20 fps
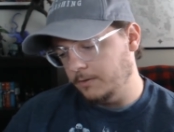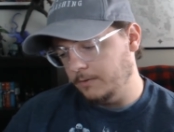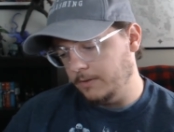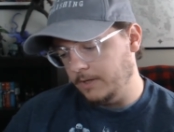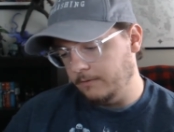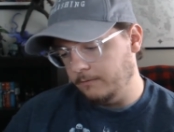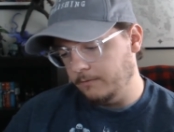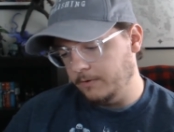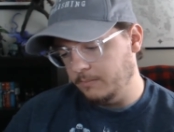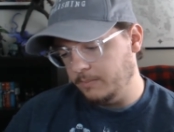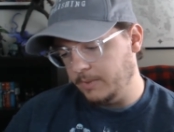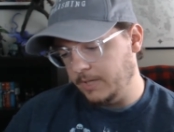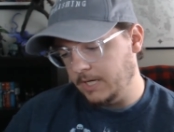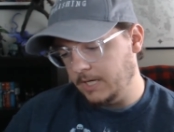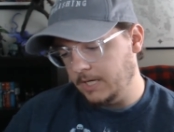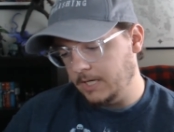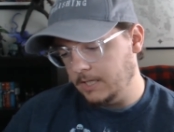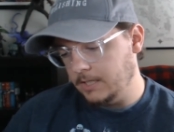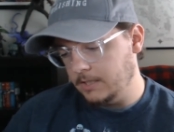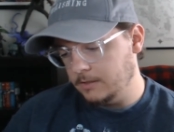every
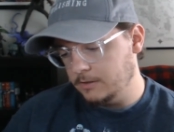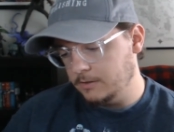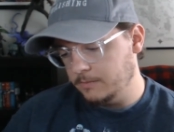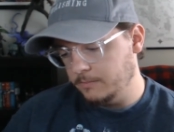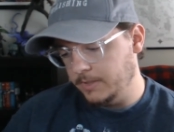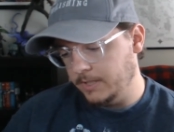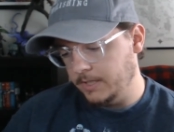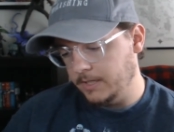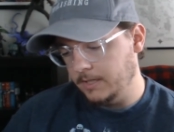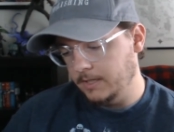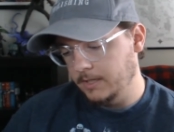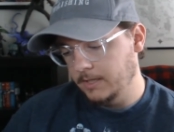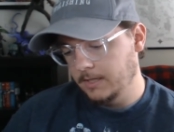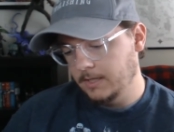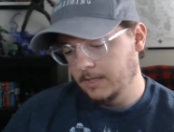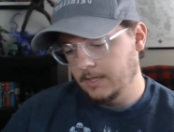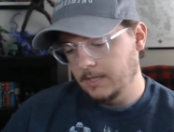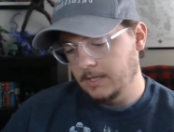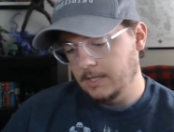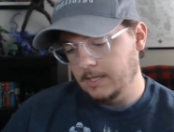page, but
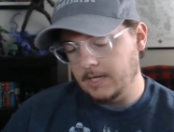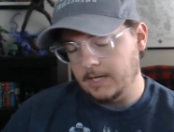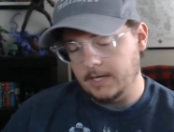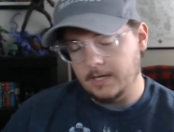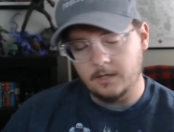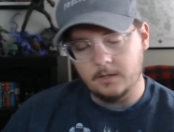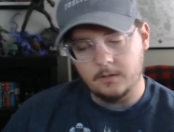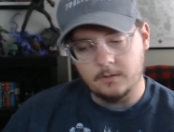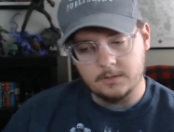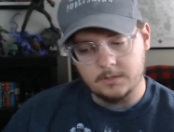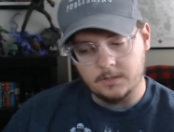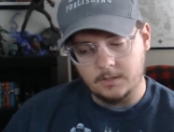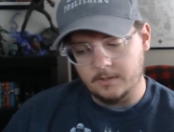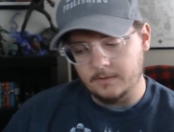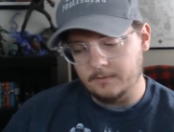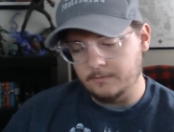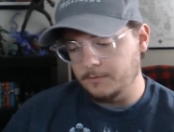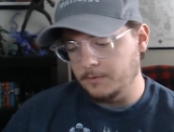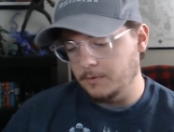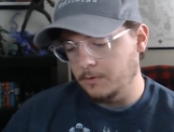it kind of goes
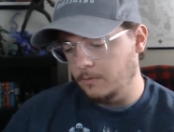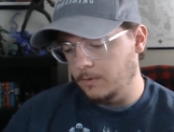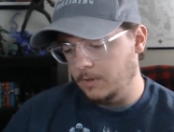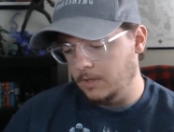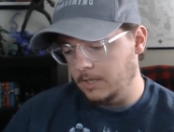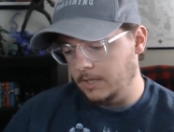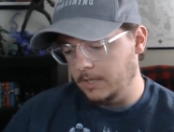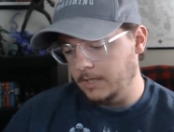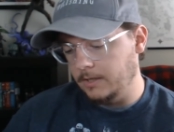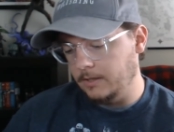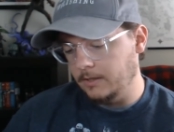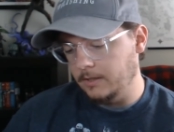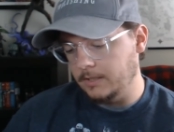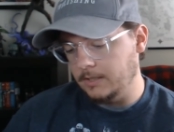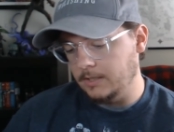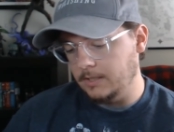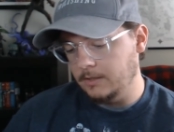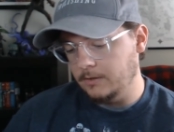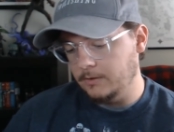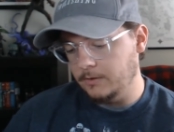on for a while,
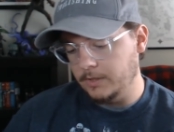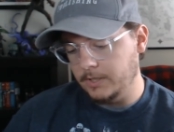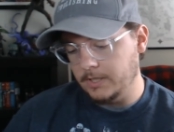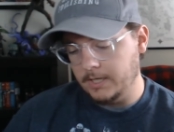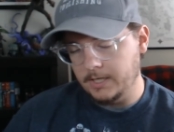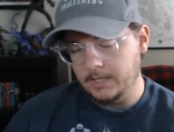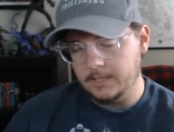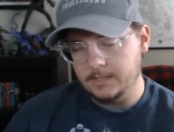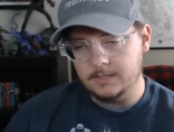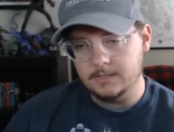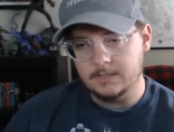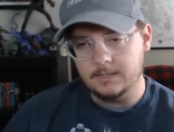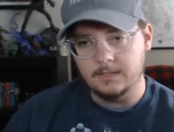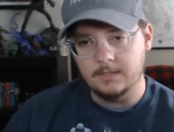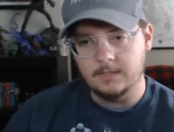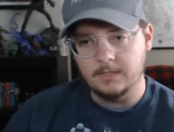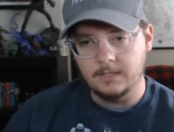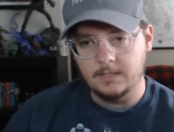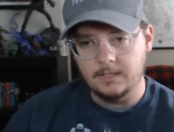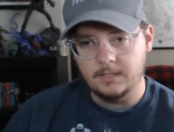and he creates
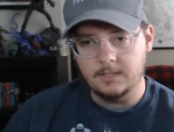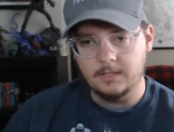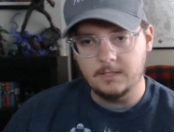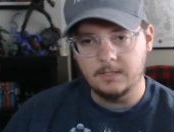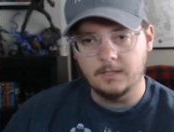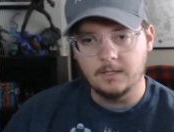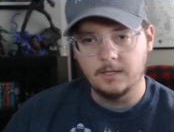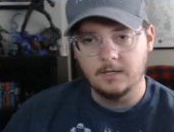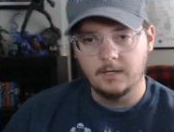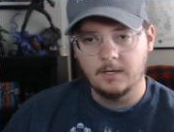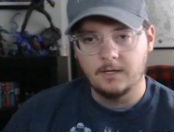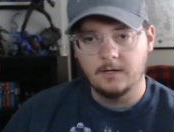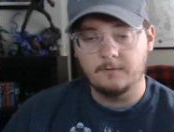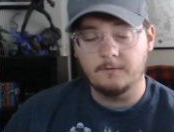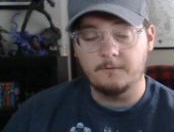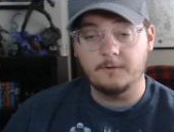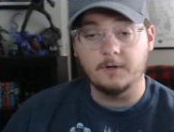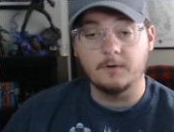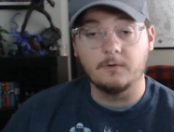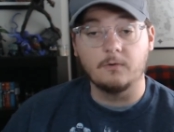the
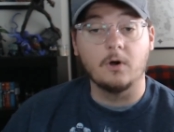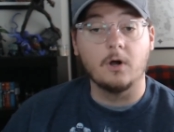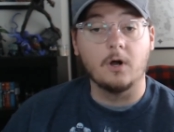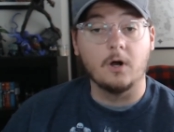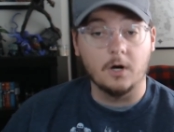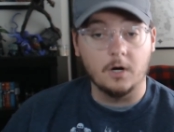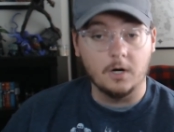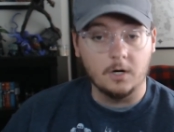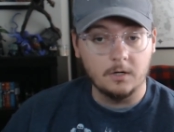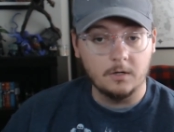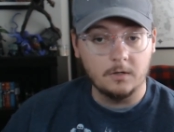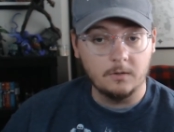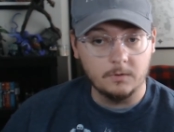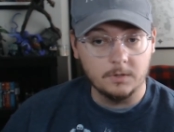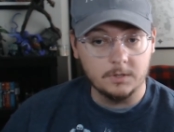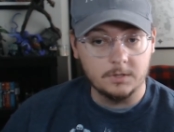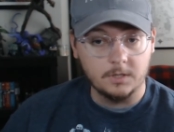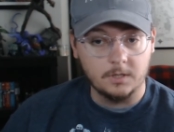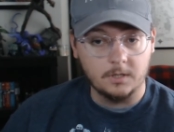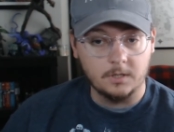Ferrar,
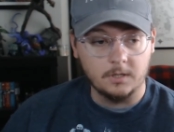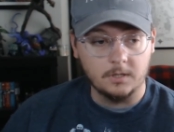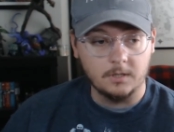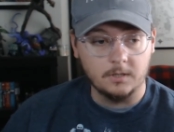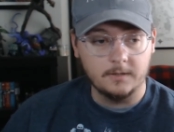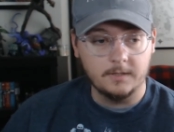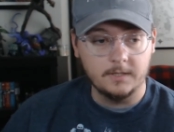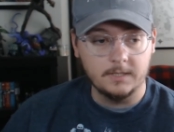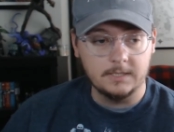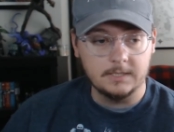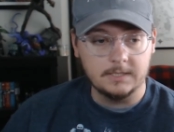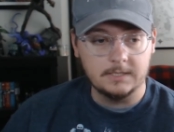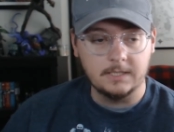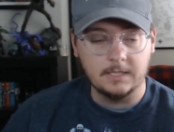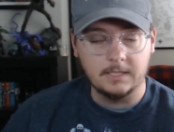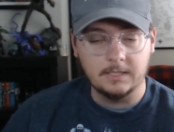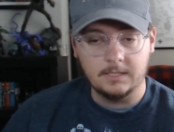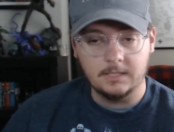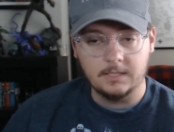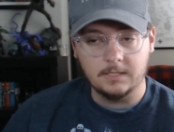which are the
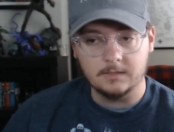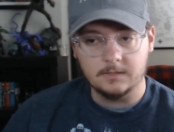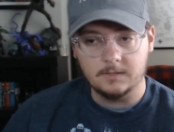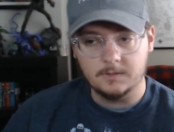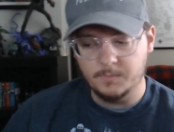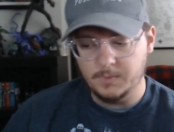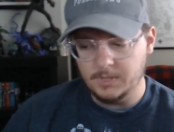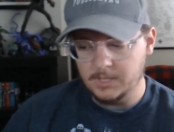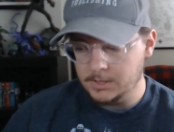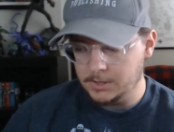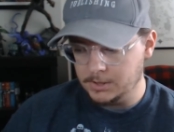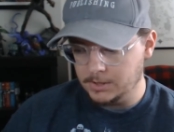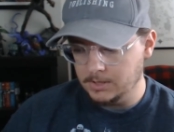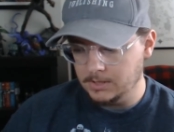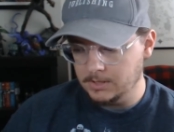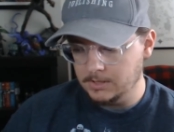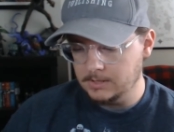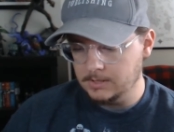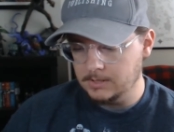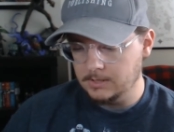sentient
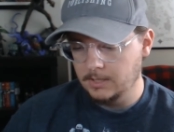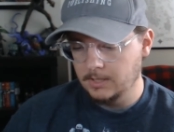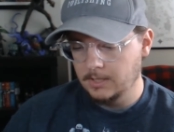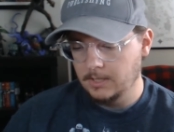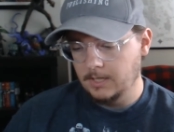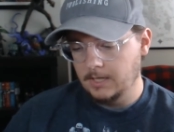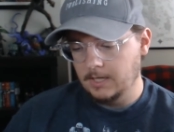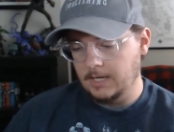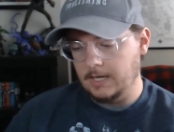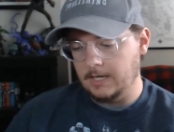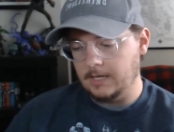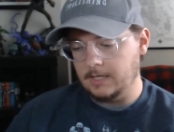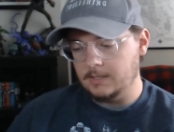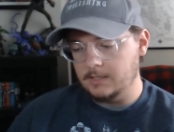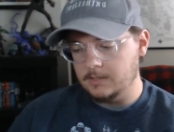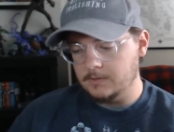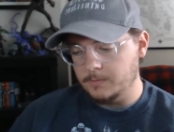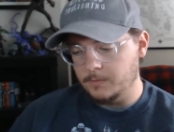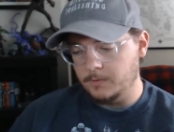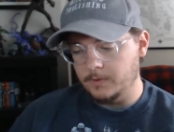species. And at
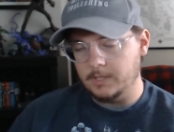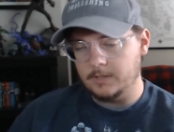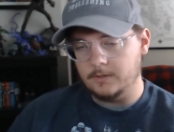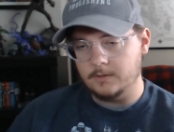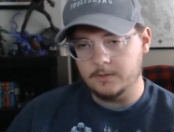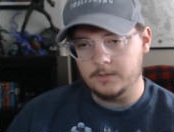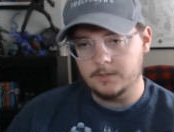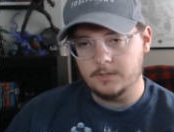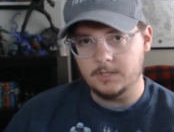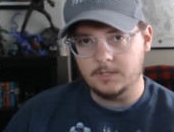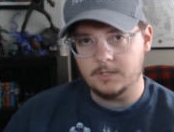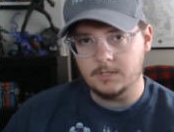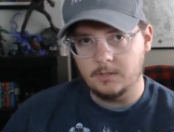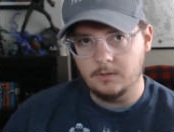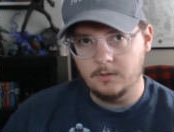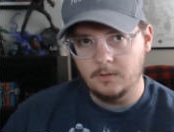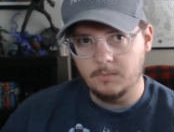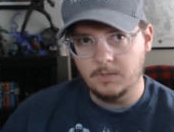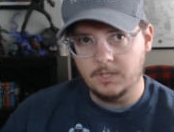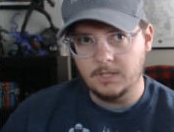this point, there's just
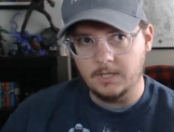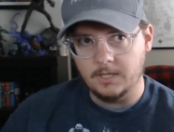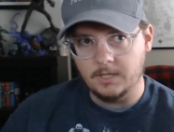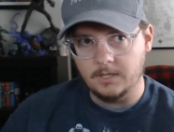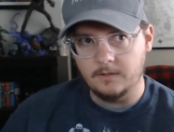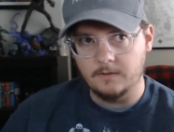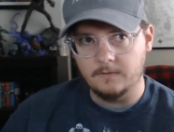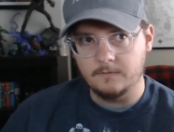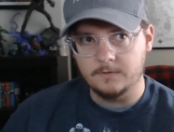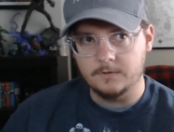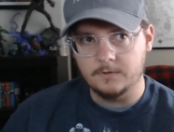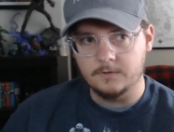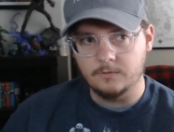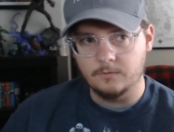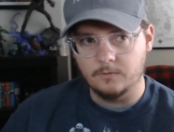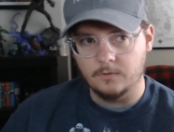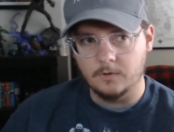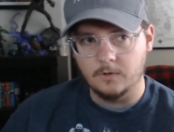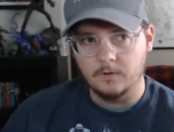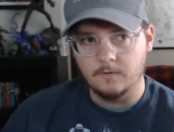human, elves,
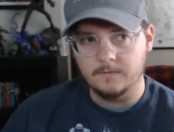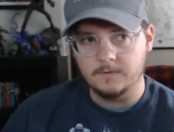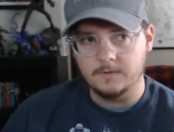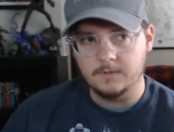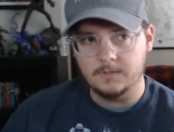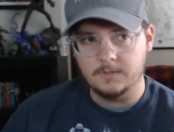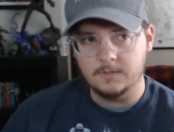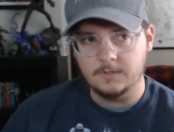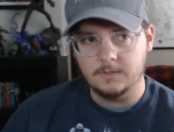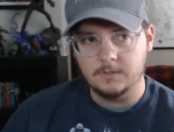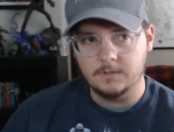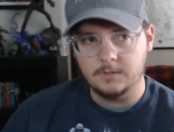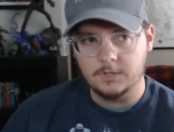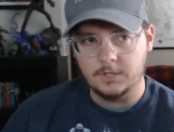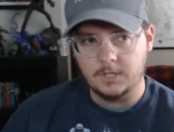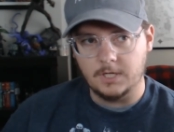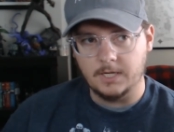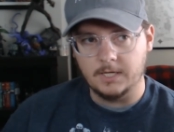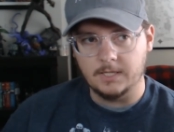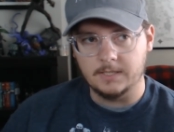dwarves,
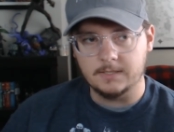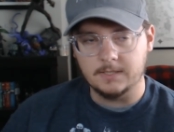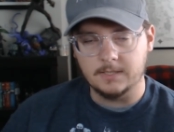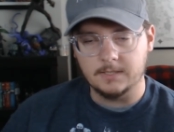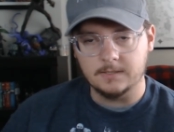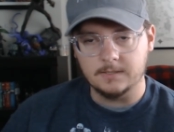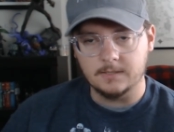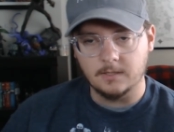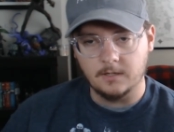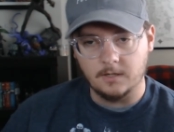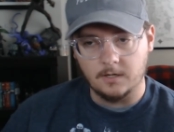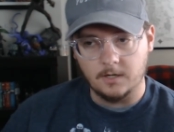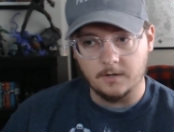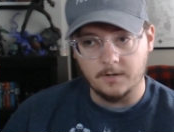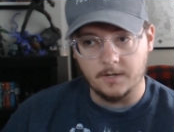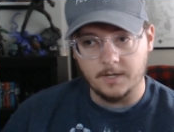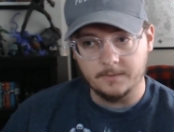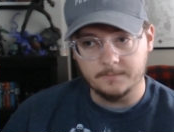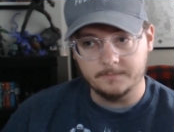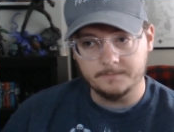giants, and Sakari.